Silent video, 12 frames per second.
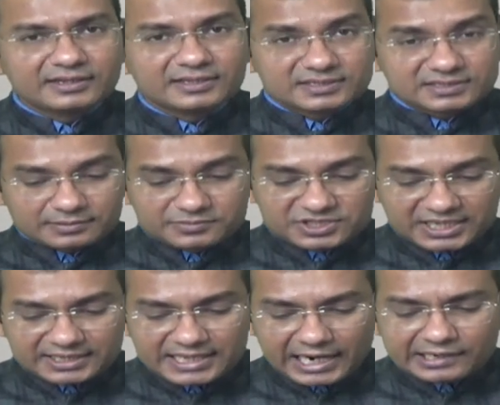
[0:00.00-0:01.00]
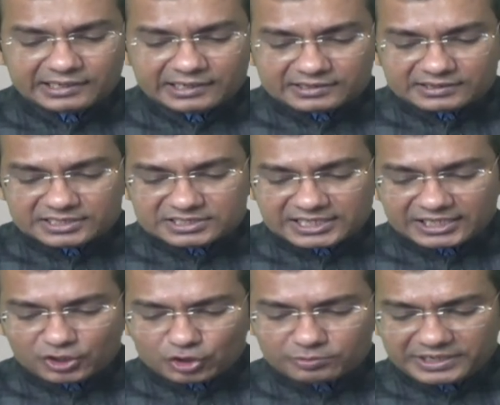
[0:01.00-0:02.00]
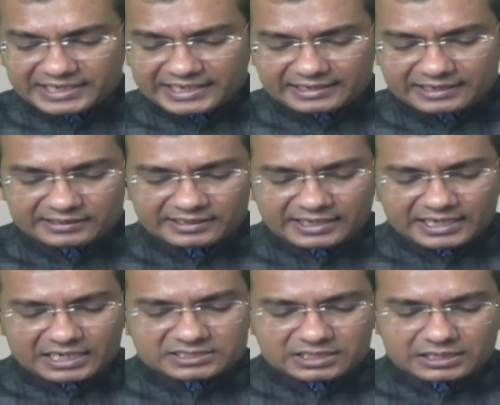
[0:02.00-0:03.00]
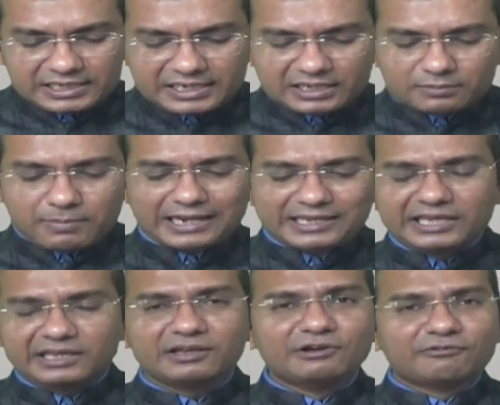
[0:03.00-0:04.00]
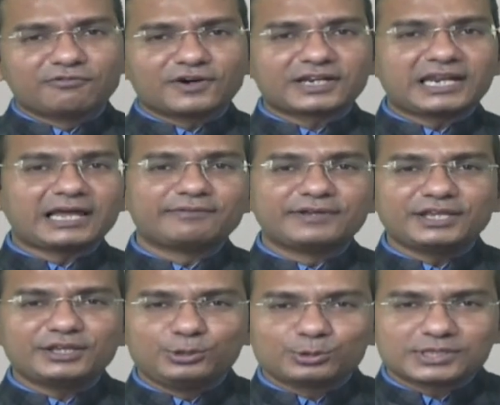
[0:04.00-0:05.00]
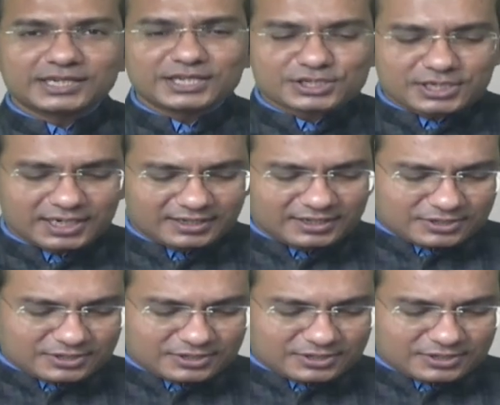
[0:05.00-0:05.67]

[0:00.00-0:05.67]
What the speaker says: Some say that this cannot be taken as a legal backing for allowing euthanasia.